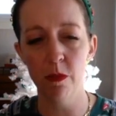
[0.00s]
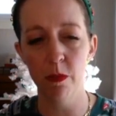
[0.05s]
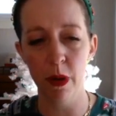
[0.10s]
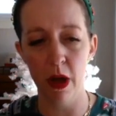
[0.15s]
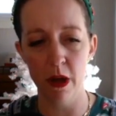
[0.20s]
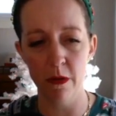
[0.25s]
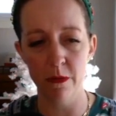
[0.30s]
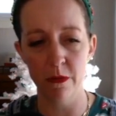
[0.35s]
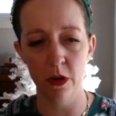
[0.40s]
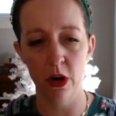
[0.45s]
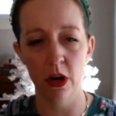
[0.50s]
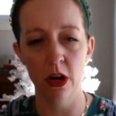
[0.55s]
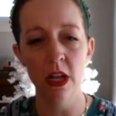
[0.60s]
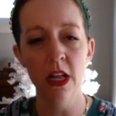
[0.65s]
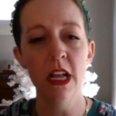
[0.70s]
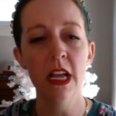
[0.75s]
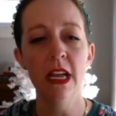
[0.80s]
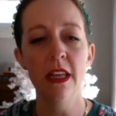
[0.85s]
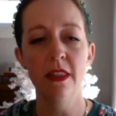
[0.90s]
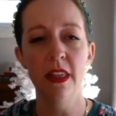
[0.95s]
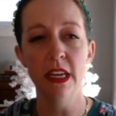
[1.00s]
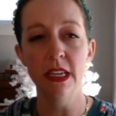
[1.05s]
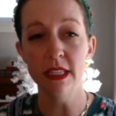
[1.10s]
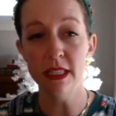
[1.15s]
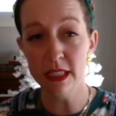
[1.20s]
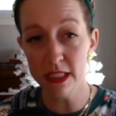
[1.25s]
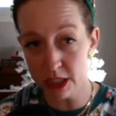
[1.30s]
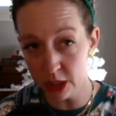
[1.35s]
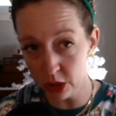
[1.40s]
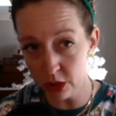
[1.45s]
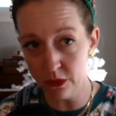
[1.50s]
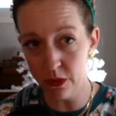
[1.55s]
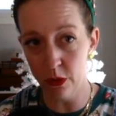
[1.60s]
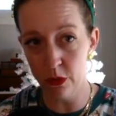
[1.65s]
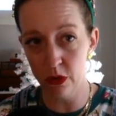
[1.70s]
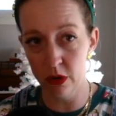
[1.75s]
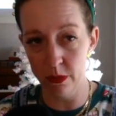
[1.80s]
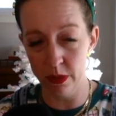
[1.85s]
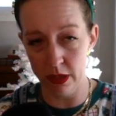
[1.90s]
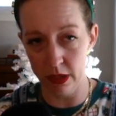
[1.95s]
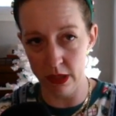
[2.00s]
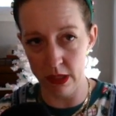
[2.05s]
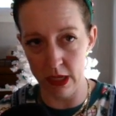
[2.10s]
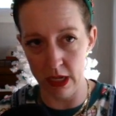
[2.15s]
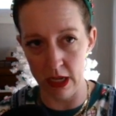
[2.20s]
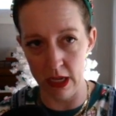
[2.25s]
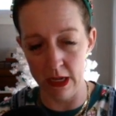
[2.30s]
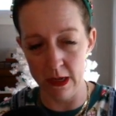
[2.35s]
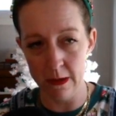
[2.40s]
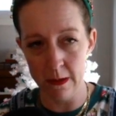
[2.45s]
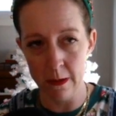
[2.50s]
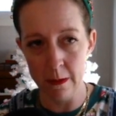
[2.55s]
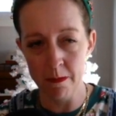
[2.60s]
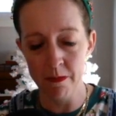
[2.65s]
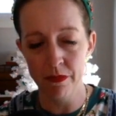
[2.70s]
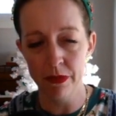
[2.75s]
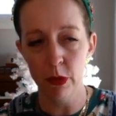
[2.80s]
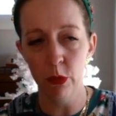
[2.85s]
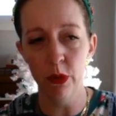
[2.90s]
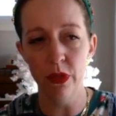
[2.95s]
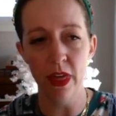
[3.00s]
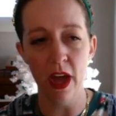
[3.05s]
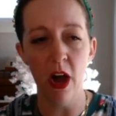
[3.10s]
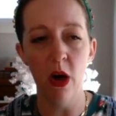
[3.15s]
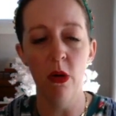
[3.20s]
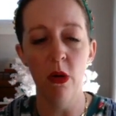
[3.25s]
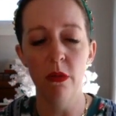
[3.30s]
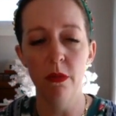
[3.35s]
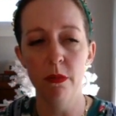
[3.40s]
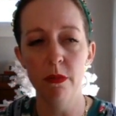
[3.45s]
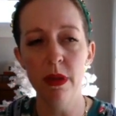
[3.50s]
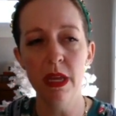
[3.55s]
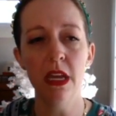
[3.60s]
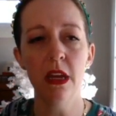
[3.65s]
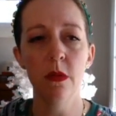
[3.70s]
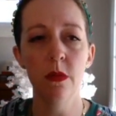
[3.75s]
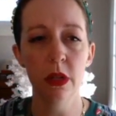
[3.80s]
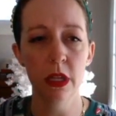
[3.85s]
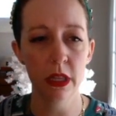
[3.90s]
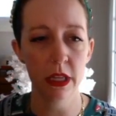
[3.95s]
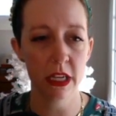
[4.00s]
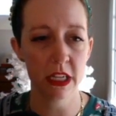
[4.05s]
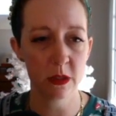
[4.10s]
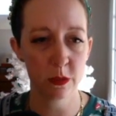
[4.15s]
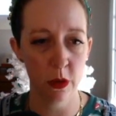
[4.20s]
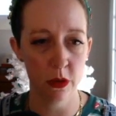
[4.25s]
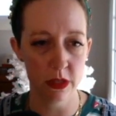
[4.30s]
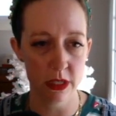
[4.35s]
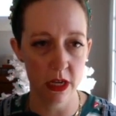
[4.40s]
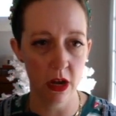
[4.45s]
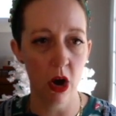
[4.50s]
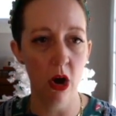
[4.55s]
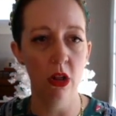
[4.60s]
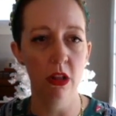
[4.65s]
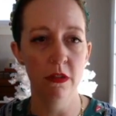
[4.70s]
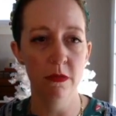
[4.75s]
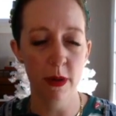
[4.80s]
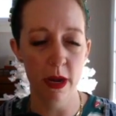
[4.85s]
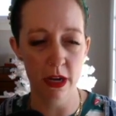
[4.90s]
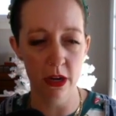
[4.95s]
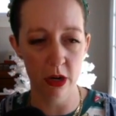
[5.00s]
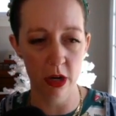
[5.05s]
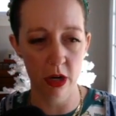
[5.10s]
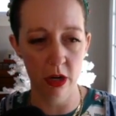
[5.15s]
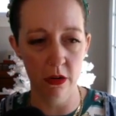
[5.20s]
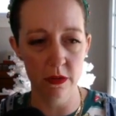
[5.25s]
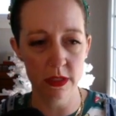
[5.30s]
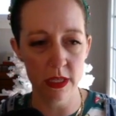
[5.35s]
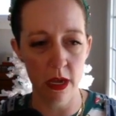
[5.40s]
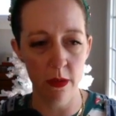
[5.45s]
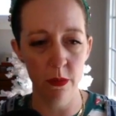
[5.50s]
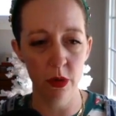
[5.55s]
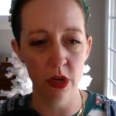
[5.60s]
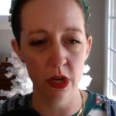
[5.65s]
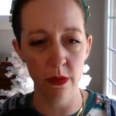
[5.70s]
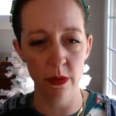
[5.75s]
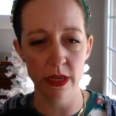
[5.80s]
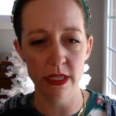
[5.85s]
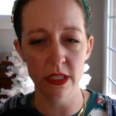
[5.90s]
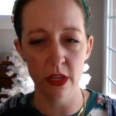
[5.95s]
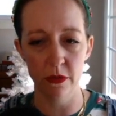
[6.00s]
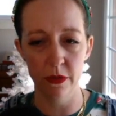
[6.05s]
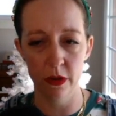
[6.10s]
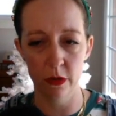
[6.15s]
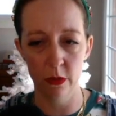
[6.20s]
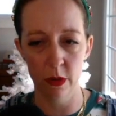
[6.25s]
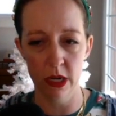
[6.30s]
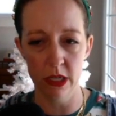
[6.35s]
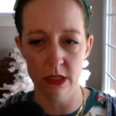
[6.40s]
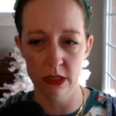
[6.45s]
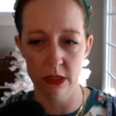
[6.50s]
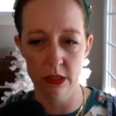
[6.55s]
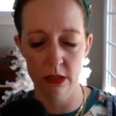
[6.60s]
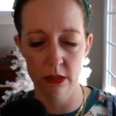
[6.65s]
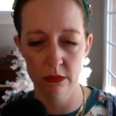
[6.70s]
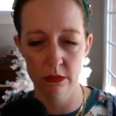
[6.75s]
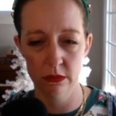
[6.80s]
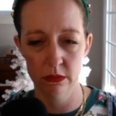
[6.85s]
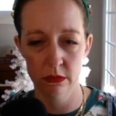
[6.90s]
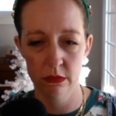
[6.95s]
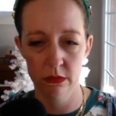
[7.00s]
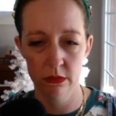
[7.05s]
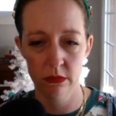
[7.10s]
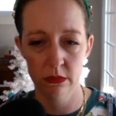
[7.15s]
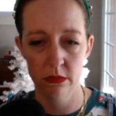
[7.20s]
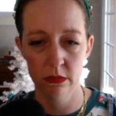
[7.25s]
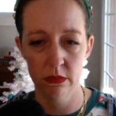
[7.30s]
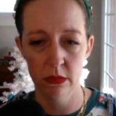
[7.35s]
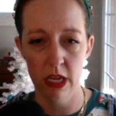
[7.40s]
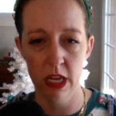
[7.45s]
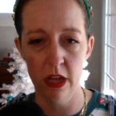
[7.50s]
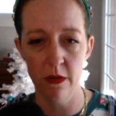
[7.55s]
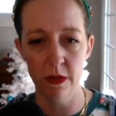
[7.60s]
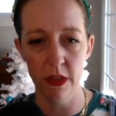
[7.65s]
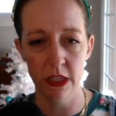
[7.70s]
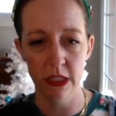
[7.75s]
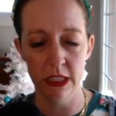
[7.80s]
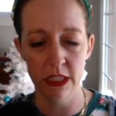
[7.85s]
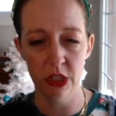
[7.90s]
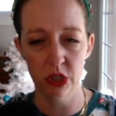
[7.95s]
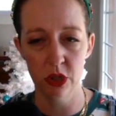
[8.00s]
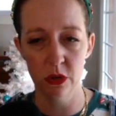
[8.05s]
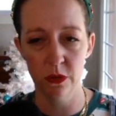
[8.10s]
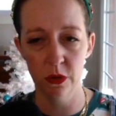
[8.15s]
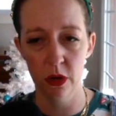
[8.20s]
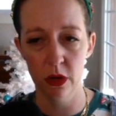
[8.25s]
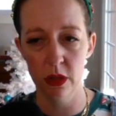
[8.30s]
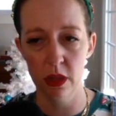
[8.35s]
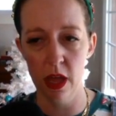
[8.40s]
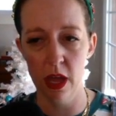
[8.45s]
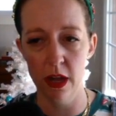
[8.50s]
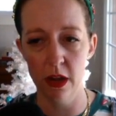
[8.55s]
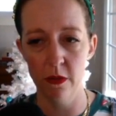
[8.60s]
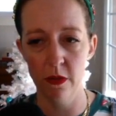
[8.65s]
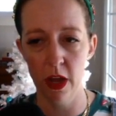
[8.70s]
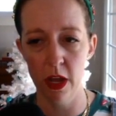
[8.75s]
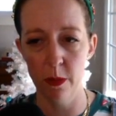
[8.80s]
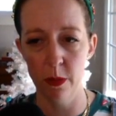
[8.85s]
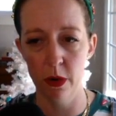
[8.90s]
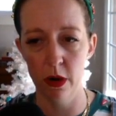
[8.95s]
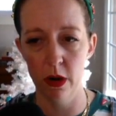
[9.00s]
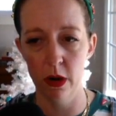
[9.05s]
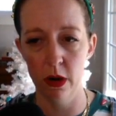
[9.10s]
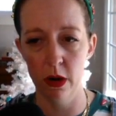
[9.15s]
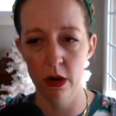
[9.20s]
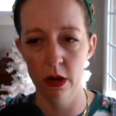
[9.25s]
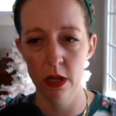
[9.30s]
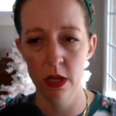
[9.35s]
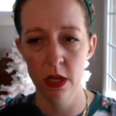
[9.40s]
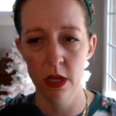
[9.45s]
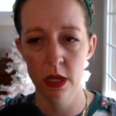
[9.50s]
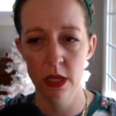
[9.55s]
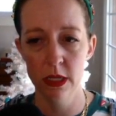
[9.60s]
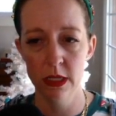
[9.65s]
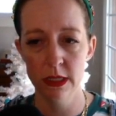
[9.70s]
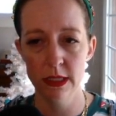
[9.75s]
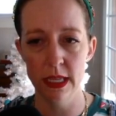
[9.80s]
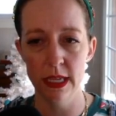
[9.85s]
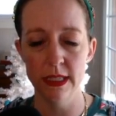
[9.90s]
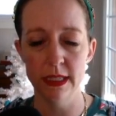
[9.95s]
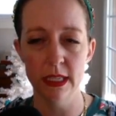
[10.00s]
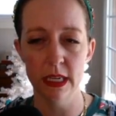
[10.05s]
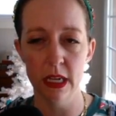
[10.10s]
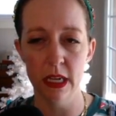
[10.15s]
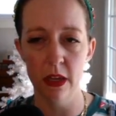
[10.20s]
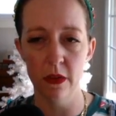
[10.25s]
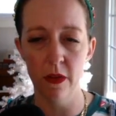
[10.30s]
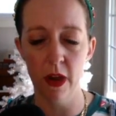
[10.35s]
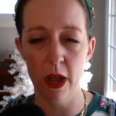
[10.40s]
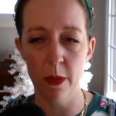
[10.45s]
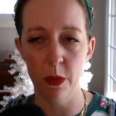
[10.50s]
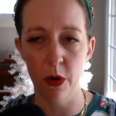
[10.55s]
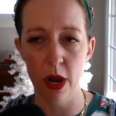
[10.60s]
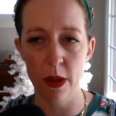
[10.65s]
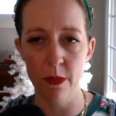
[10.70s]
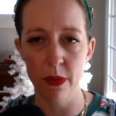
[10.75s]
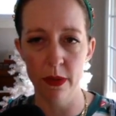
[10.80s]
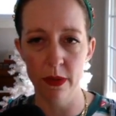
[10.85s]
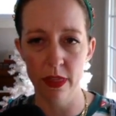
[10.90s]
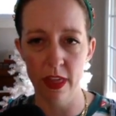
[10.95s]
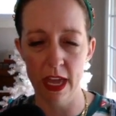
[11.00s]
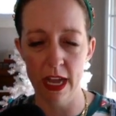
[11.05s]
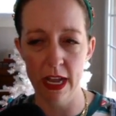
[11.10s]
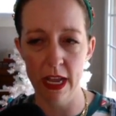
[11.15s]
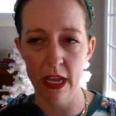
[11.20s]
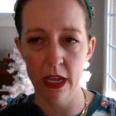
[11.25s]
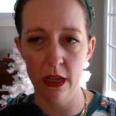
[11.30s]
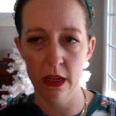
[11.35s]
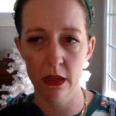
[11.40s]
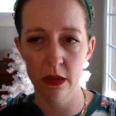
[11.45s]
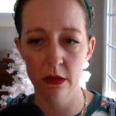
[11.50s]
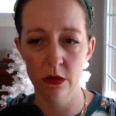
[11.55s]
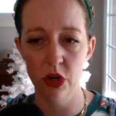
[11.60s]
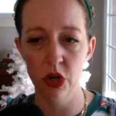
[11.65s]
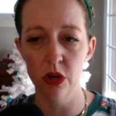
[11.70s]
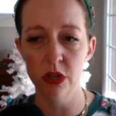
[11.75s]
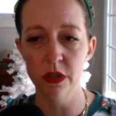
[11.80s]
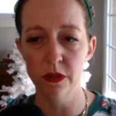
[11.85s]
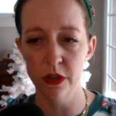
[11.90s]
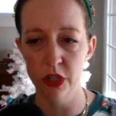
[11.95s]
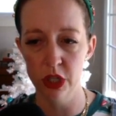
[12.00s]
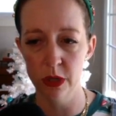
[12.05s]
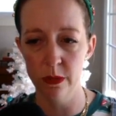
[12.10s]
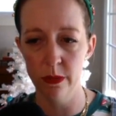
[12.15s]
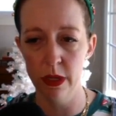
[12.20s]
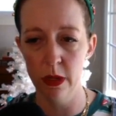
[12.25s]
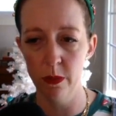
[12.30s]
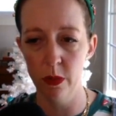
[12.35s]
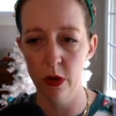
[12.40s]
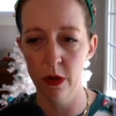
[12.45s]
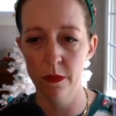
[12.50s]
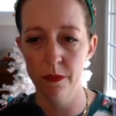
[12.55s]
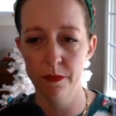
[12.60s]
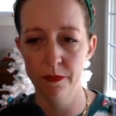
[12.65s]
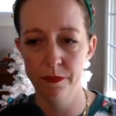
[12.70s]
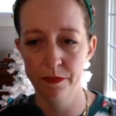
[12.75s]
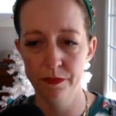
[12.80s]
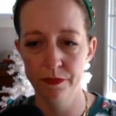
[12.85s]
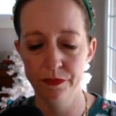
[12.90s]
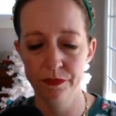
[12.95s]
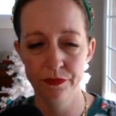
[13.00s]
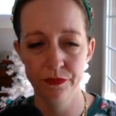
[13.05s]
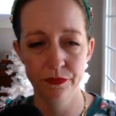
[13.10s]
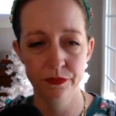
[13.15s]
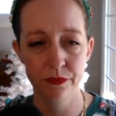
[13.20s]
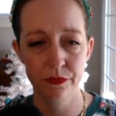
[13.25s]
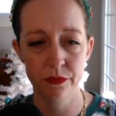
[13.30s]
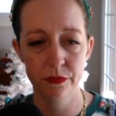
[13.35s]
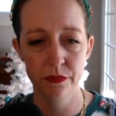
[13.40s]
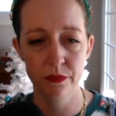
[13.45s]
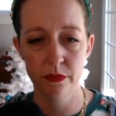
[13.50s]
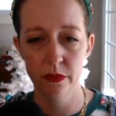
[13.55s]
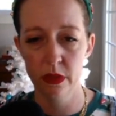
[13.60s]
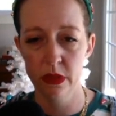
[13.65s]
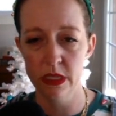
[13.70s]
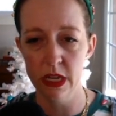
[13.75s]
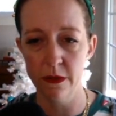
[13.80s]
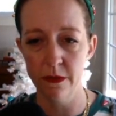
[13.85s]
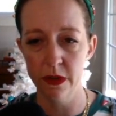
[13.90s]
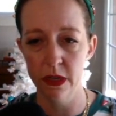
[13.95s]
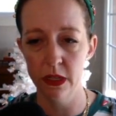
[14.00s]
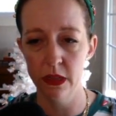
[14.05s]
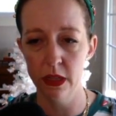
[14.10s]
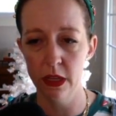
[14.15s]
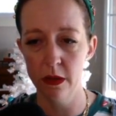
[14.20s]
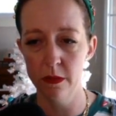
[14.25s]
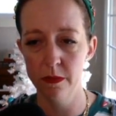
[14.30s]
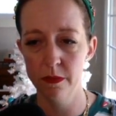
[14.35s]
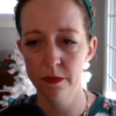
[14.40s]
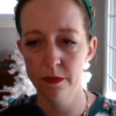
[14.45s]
buffer that is still vulnerability without me completely exposing all of my nerves and putting myself at risk. And I feel like that's true for a lot of hypersensitive, hyper-empathetic, neurodivergent people. Definitely.